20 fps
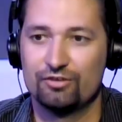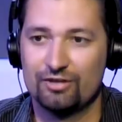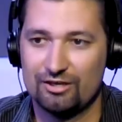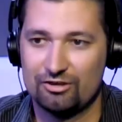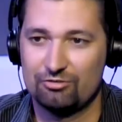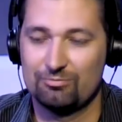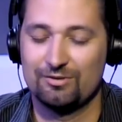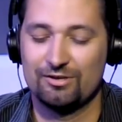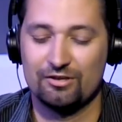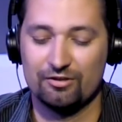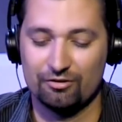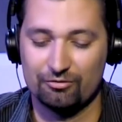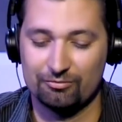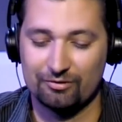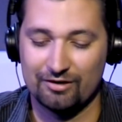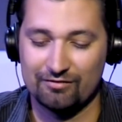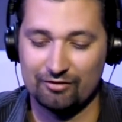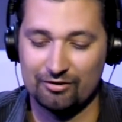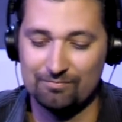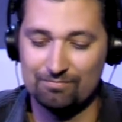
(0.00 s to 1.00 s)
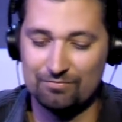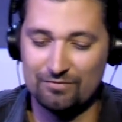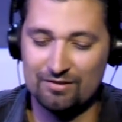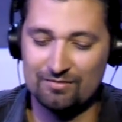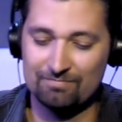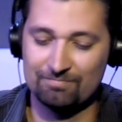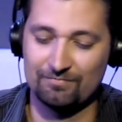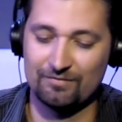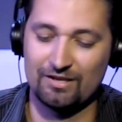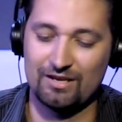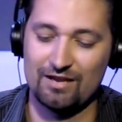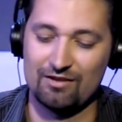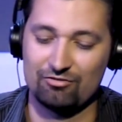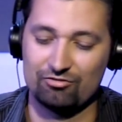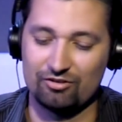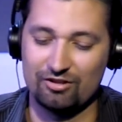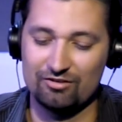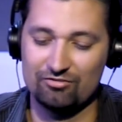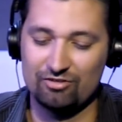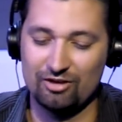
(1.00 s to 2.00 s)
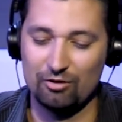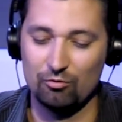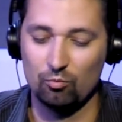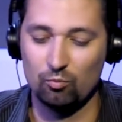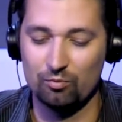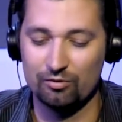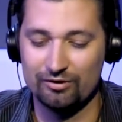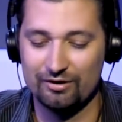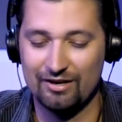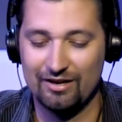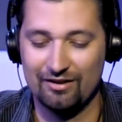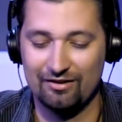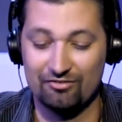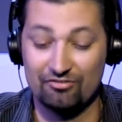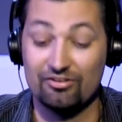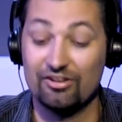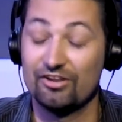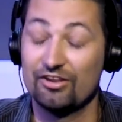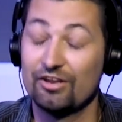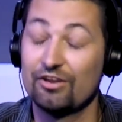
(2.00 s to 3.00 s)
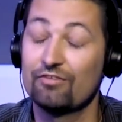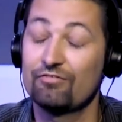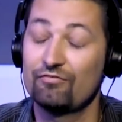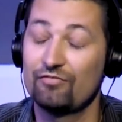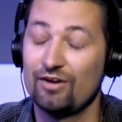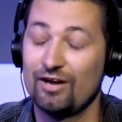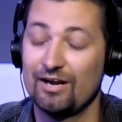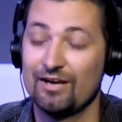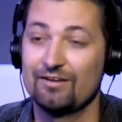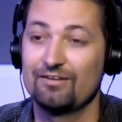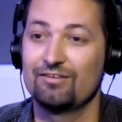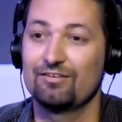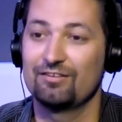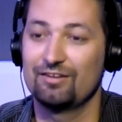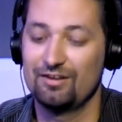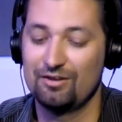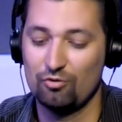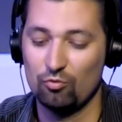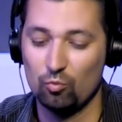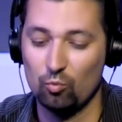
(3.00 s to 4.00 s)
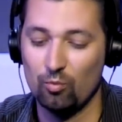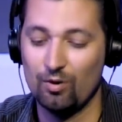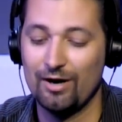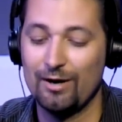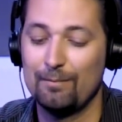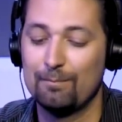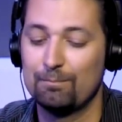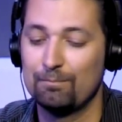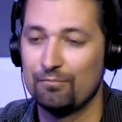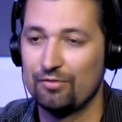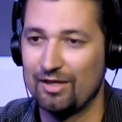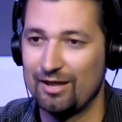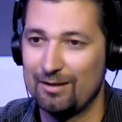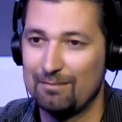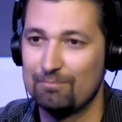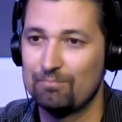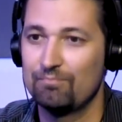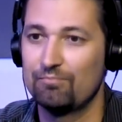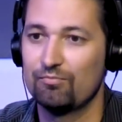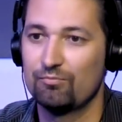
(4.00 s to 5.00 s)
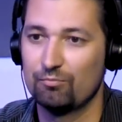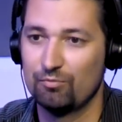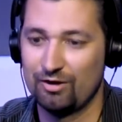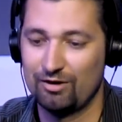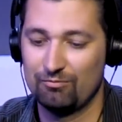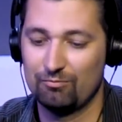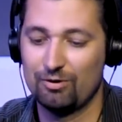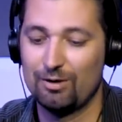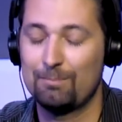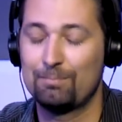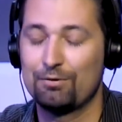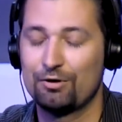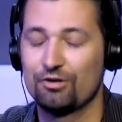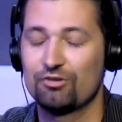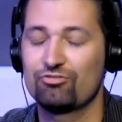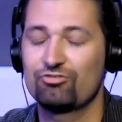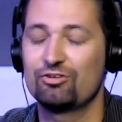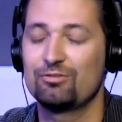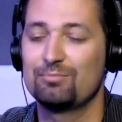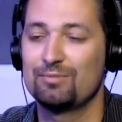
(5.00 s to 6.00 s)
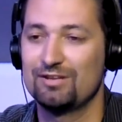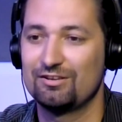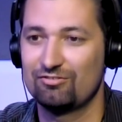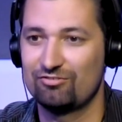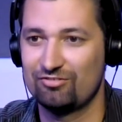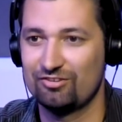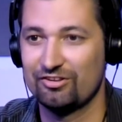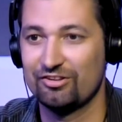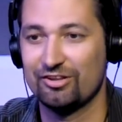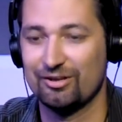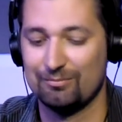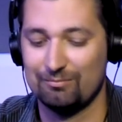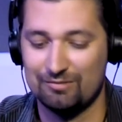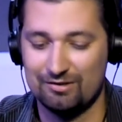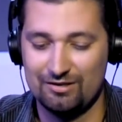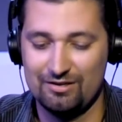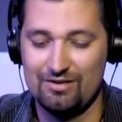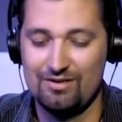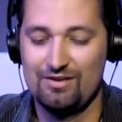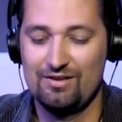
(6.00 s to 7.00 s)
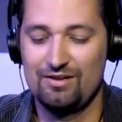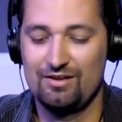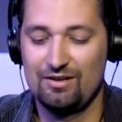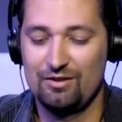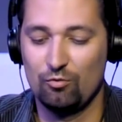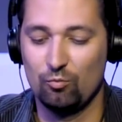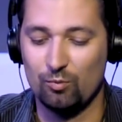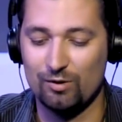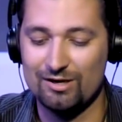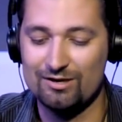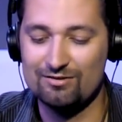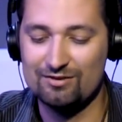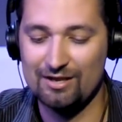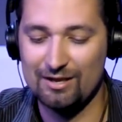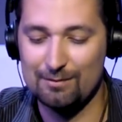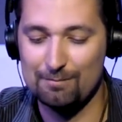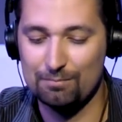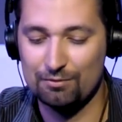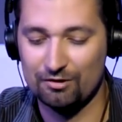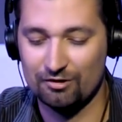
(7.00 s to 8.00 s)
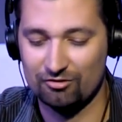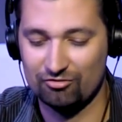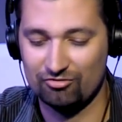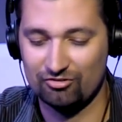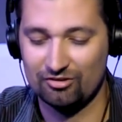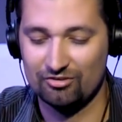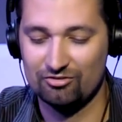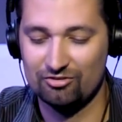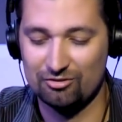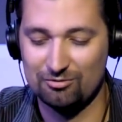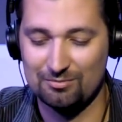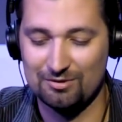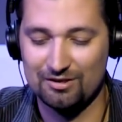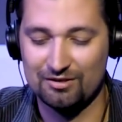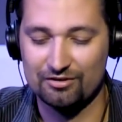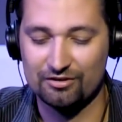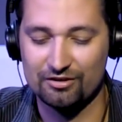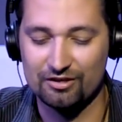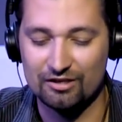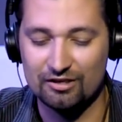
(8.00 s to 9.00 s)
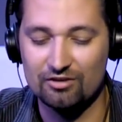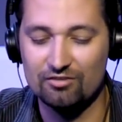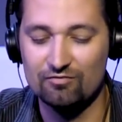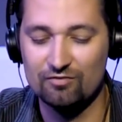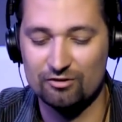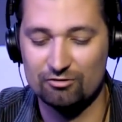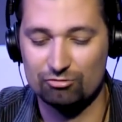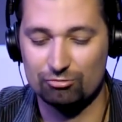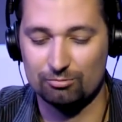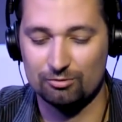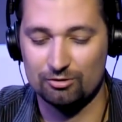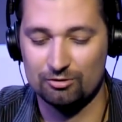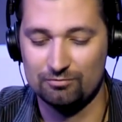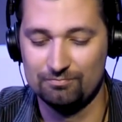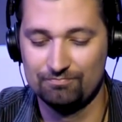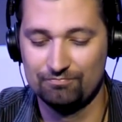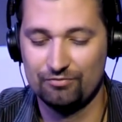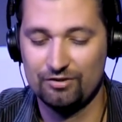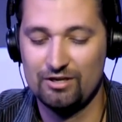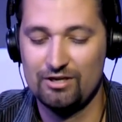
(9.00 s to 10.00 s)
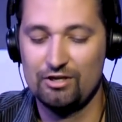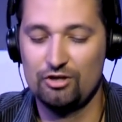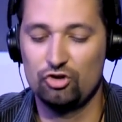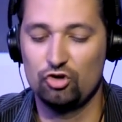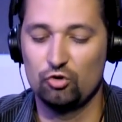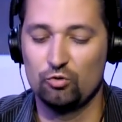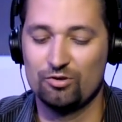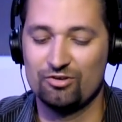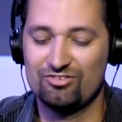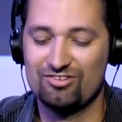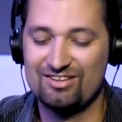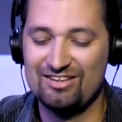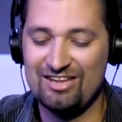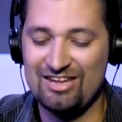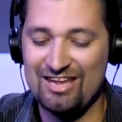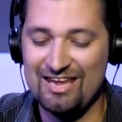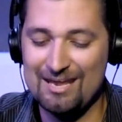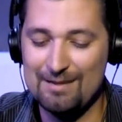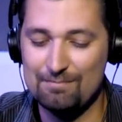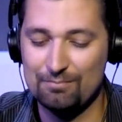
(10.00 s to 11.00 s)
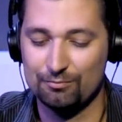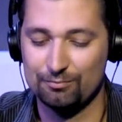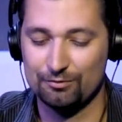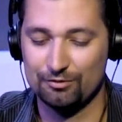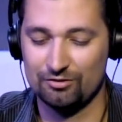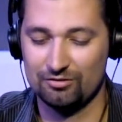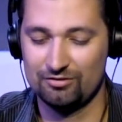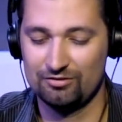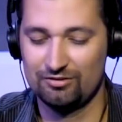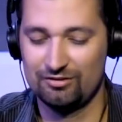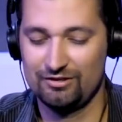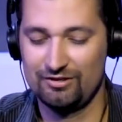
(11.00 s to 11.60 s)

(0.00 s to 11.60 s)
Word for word: not to be killed or whatever. Okay. So they say now, then they define what they what what right. person means to them. We take person to mean an individual who is capable.